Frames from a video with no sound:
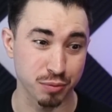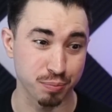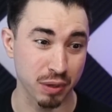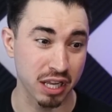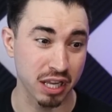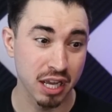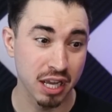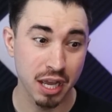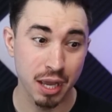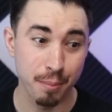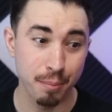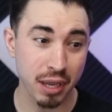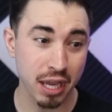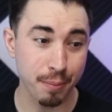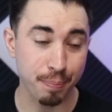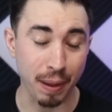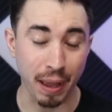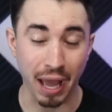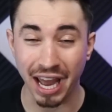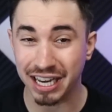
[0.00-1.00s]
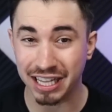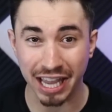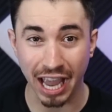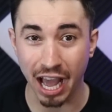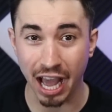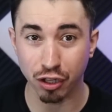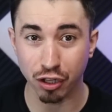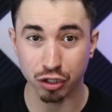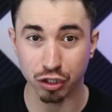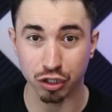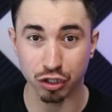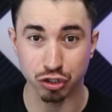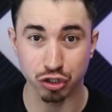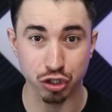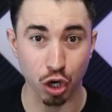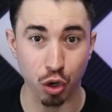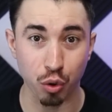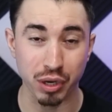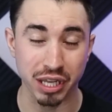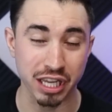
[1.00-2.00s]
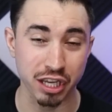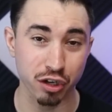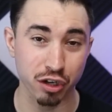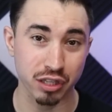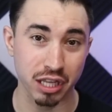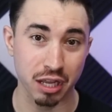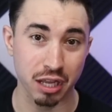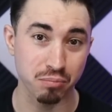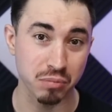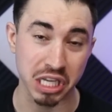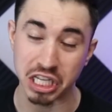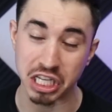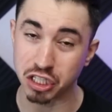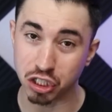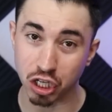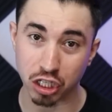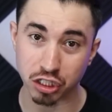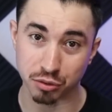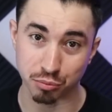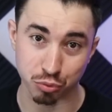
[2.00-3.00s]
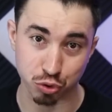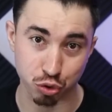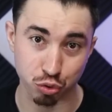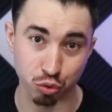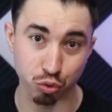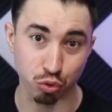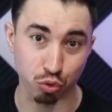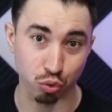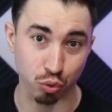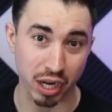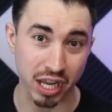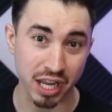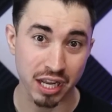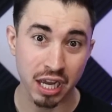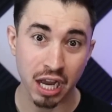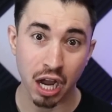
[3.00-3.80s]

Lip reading: But man, Paddy Gallagher showed here that he's got some true grit